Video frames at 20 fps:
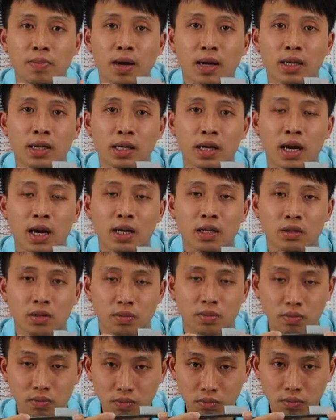by the
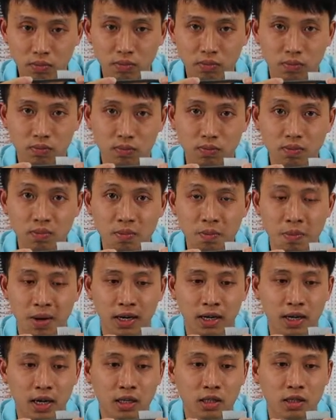
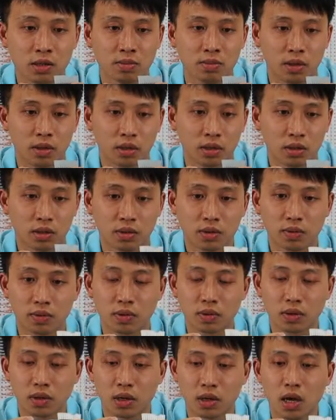customers.
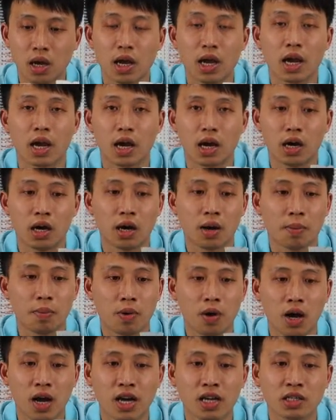
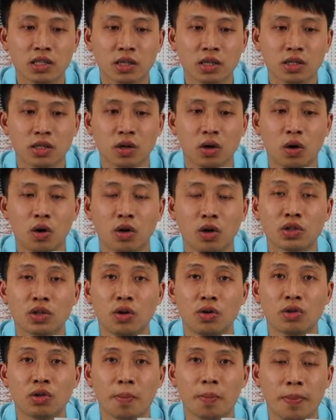Prices
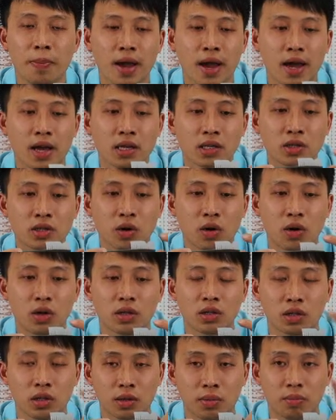also depends
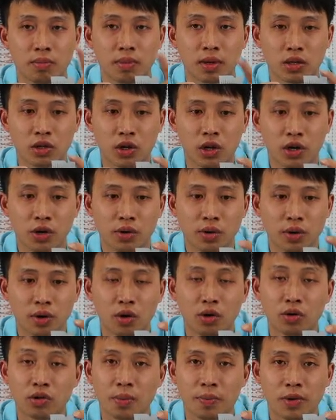on the
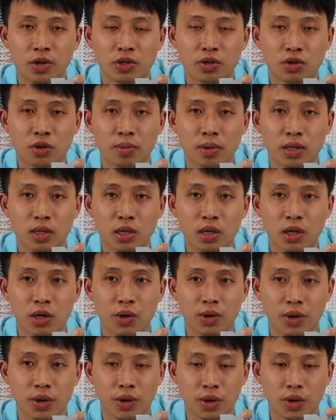material, the visual
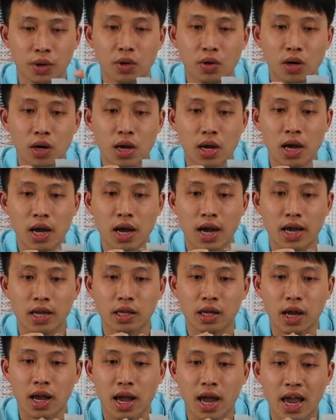material, and
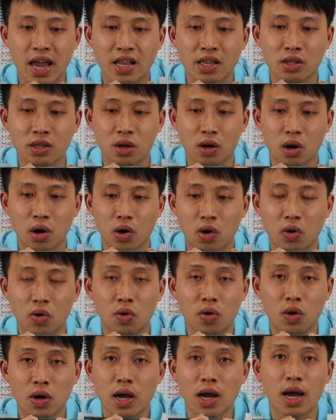the
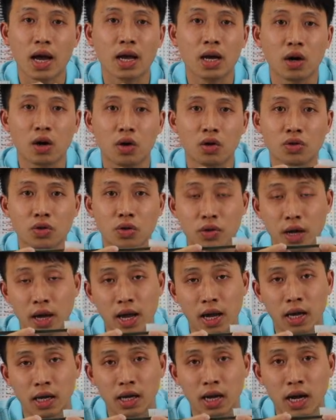handle, and also the
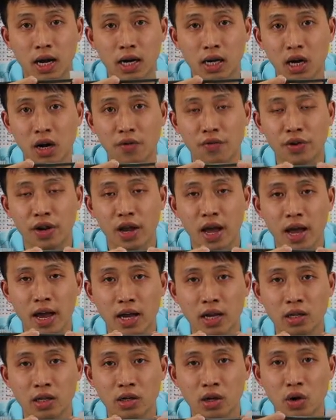color of the
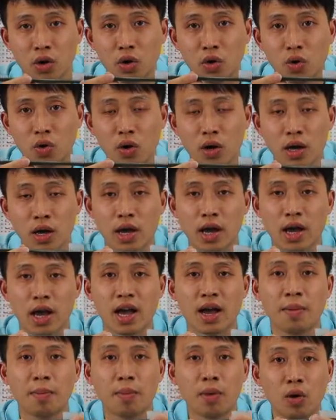handle,
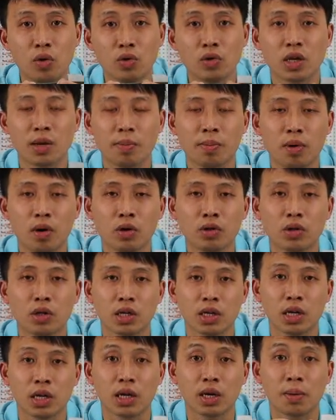and most
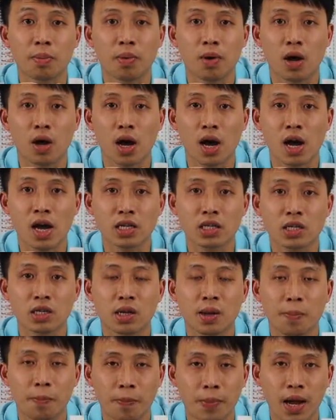importantly, price
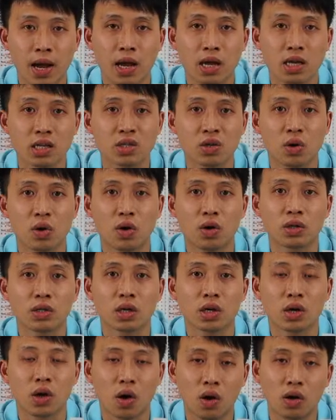depends on the
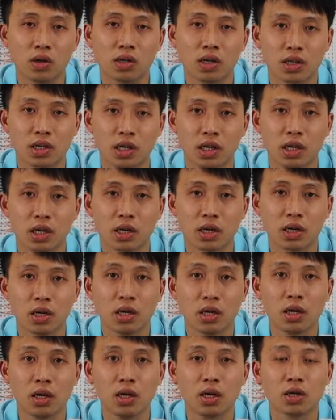quantity.
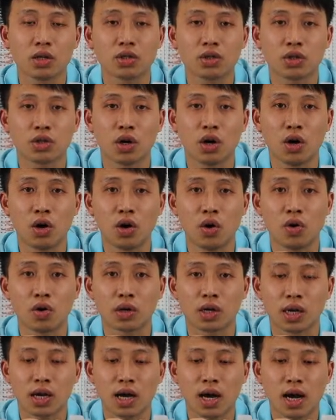
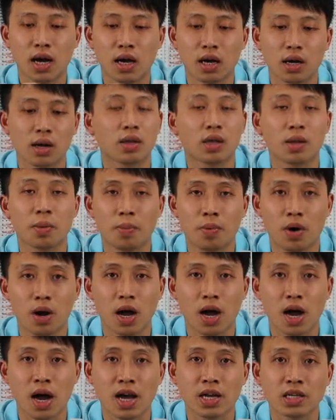So the
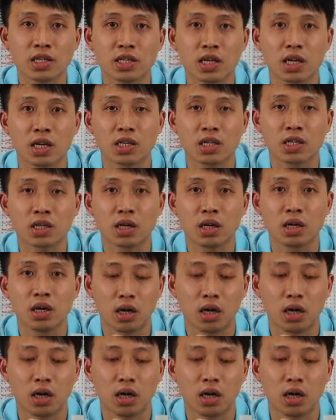price is